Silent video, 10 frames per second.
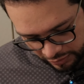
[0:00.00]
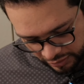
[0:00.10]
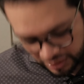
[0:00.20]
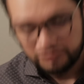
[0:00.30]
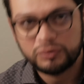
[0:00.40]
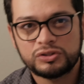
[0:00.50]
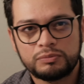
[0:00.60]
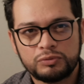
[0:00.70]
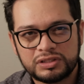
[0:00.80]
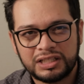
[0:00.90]
It feels
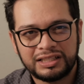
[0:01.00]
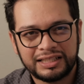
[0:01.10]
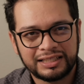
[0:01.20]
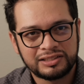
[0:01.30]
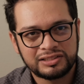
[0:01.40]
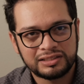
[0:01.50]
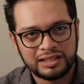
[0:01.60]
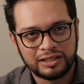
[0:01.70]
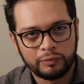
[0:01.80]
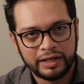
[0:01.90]
almost kind of like
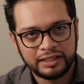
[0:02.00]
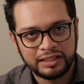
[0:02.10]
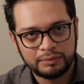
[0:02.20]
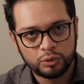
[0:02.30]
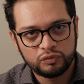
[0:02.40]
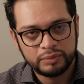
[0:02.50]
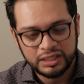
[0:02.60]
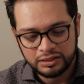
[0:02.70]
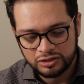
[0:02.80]
a grinding movement, to